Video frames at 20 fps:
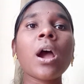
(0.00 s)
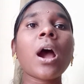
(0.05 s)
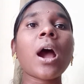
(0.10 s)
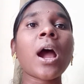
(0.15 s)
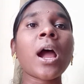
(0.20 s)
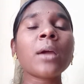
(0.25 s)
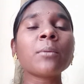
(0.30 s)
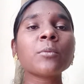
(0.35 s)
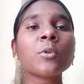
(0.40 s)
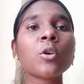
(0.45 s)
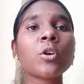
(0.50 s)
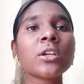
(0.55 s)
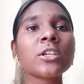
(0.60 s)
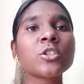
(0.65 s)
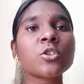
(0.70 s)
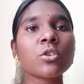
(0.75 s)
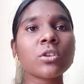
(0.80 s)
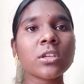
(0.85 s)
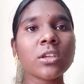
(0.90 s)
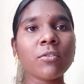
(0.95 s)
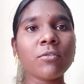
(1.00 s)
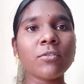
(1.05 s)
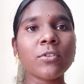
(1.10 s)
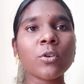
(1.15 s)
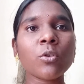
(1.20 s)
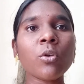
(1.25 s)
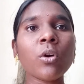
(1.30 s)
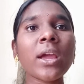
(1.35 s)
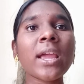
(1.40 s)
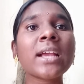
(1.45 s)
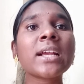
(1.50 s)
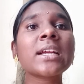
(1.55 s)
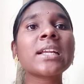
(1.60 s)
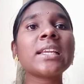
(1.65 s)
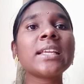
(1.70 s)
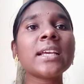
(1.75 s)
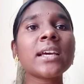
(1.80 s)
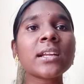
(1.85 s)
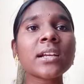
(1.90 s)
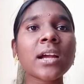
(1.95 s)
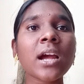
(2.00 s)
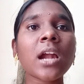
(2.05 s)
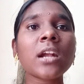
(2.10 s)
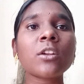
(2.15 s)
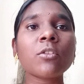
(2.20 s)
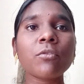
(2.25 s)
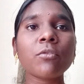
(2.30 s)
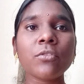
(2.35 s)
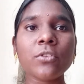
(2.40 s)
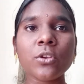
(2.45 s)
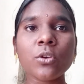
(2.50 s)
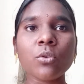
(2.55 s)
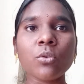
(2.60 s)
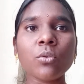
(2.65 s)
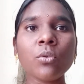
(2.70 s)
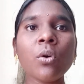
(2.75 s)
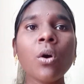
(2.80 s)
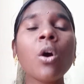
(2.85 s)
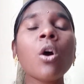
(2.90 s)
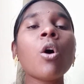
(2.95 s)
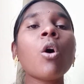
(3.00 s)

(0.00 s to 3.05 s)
I am going to give you a clear cut view